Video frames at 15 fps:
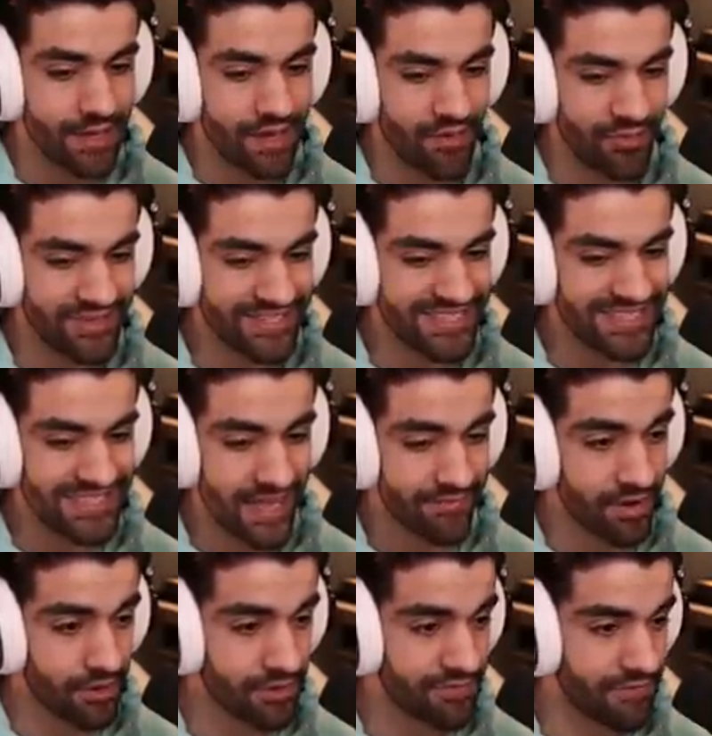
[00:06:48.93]
which is
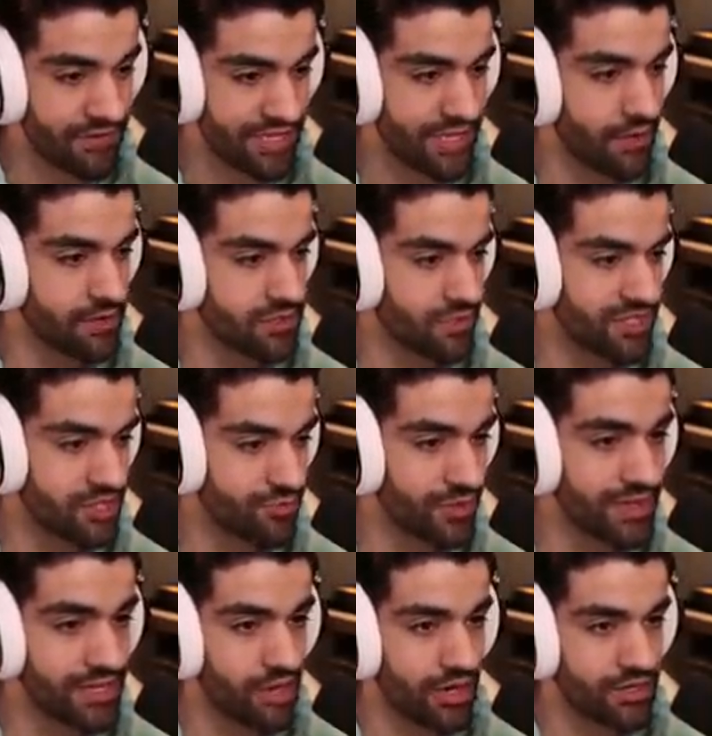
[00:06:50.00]
seven hundred fifty kills, which is
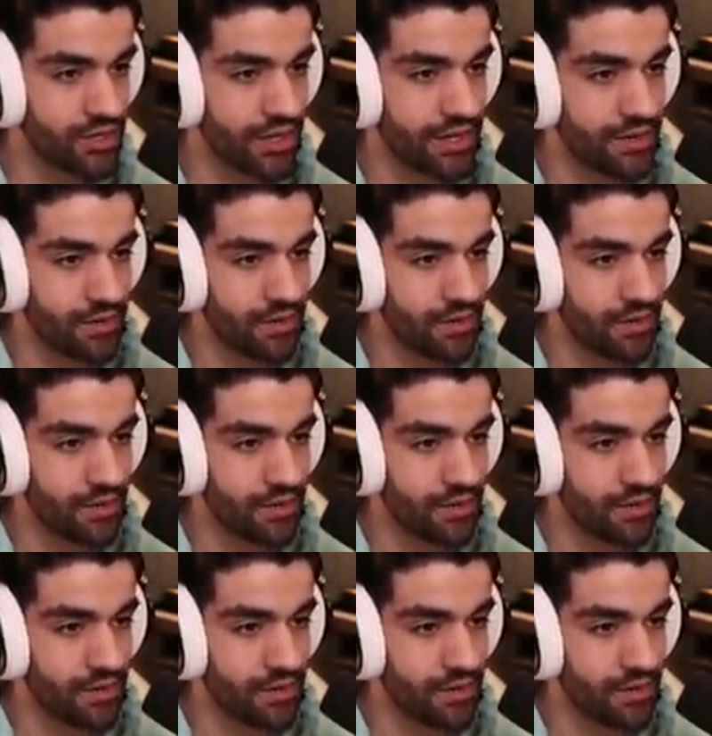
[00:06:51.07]
really not good.